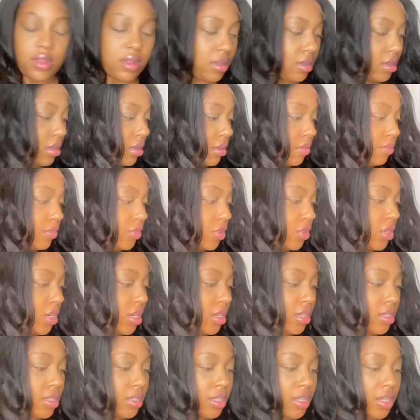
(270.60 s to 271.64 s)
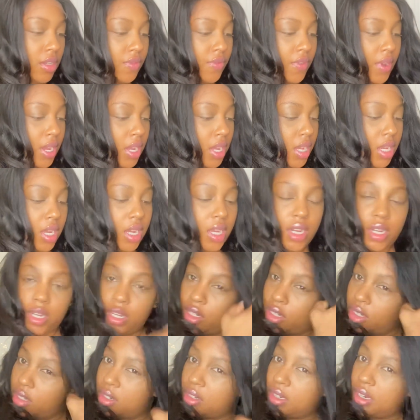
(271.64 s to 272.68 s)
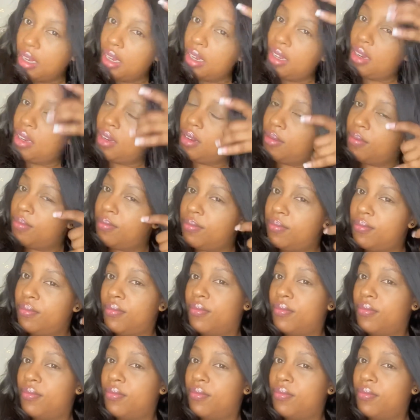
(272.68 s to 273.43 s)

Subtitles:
I'm trying to see if I get any shedding.